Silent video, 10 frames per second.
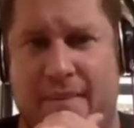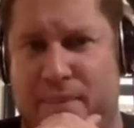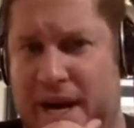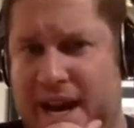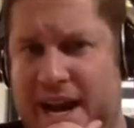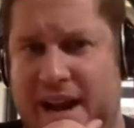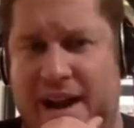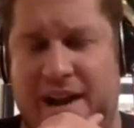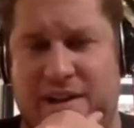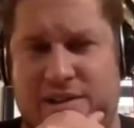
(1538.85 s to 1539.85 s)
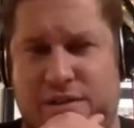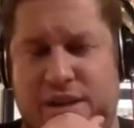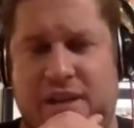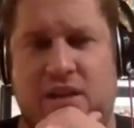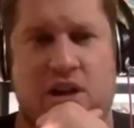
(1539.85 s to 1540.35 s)
but I, I also
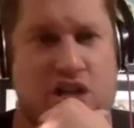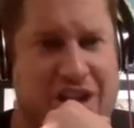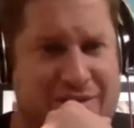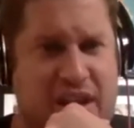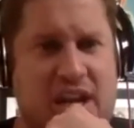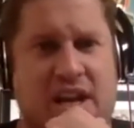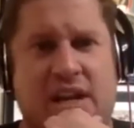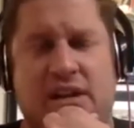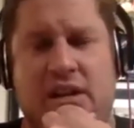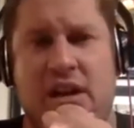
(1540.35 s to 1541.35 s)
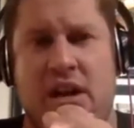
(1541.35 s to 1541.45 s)
think longevity and